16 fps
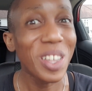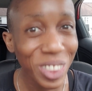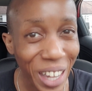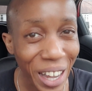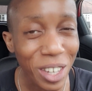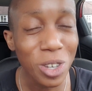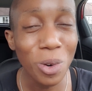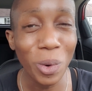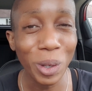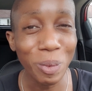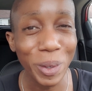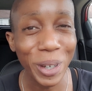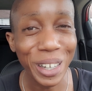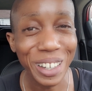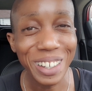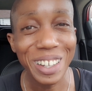that you will
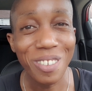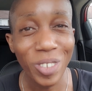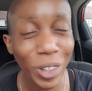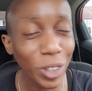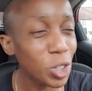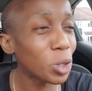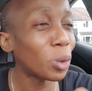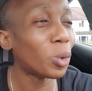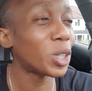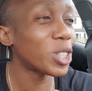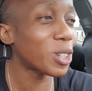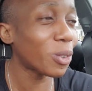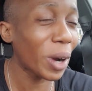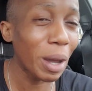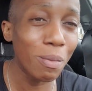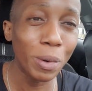be, because you will want
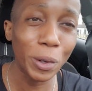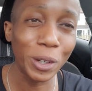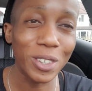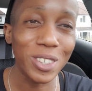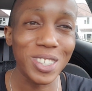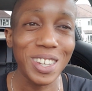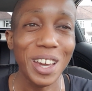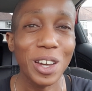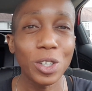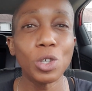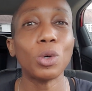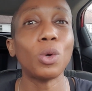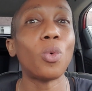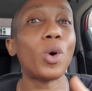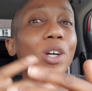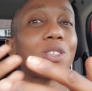to write books. You
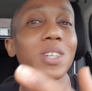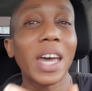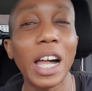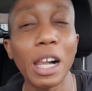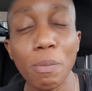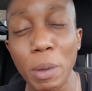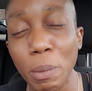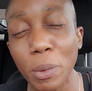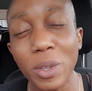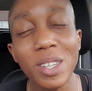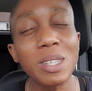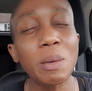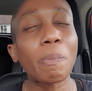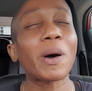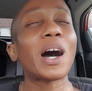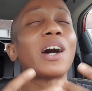will want to help people.
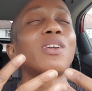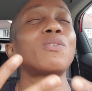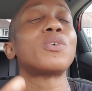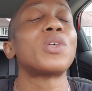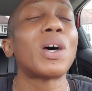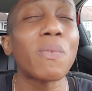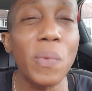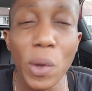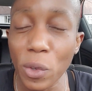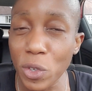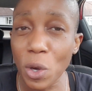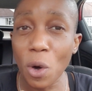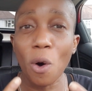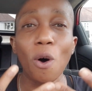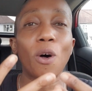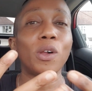There's a part of you that feels
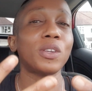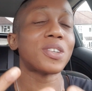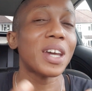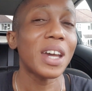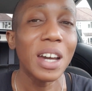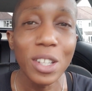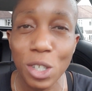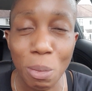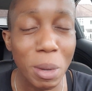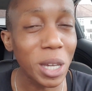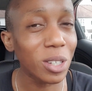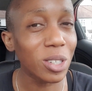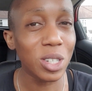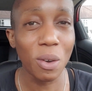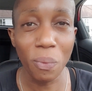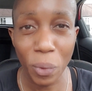called to make
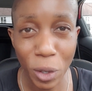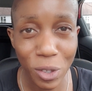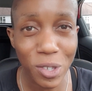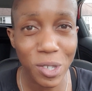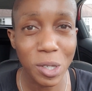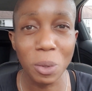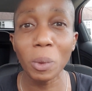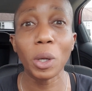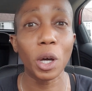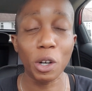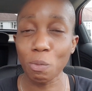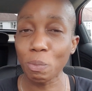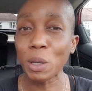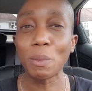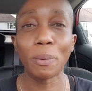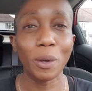a difference to a lot
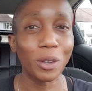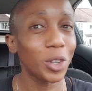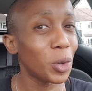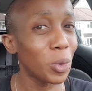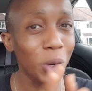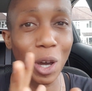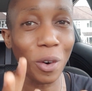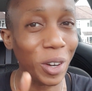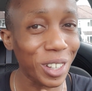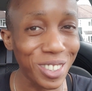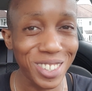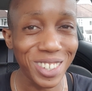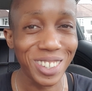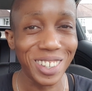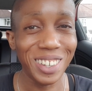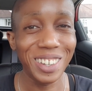of people. You know
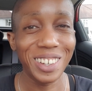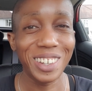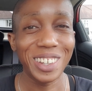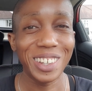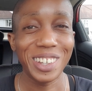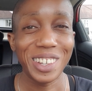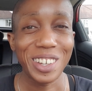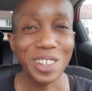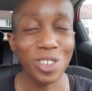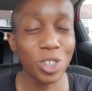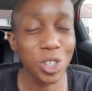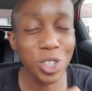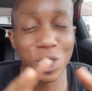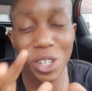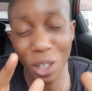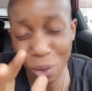it. You
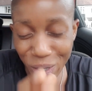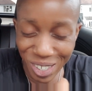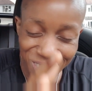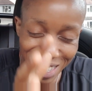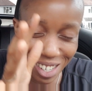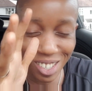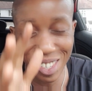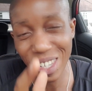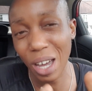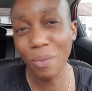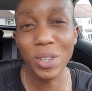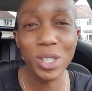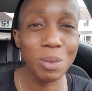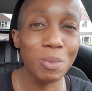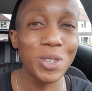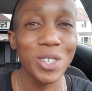just didn't always see
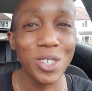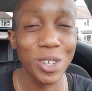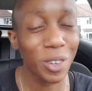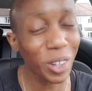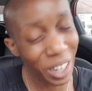yourself as a business